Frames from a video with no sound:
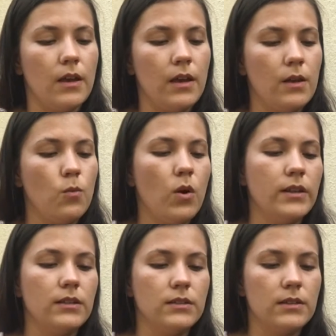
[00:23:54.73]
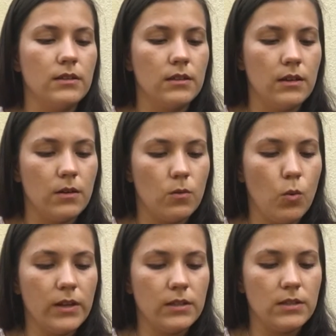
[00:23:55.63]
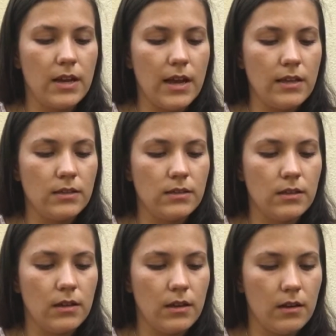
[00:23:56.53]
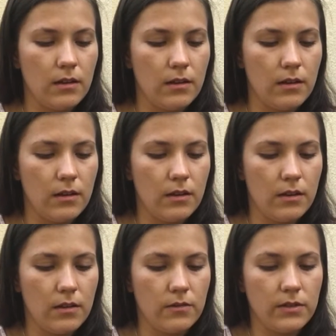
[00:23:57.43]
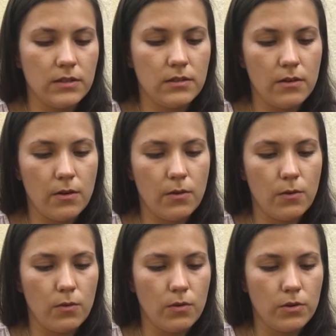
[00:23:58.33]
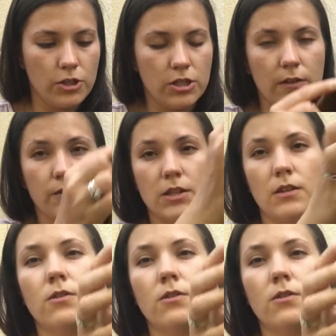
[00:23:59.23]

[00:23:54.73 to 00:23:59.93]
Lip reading: and what it does, there is no shifting.